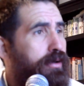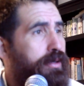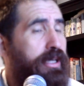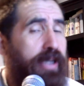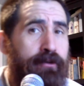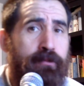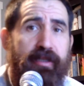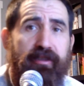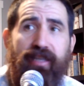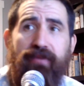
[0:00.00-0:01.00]
The
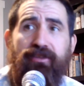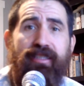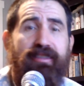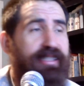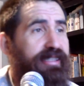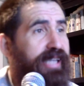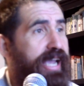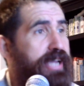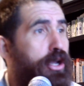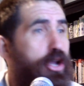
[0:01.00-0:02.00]
government steps in and says,
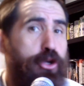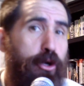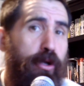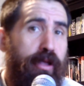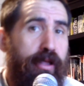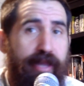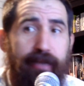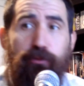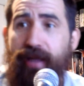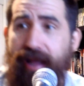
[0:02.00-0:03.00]
hey,
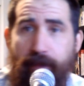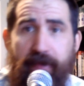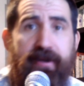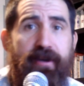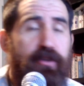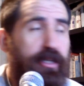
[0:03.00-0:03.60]
that's what happened here.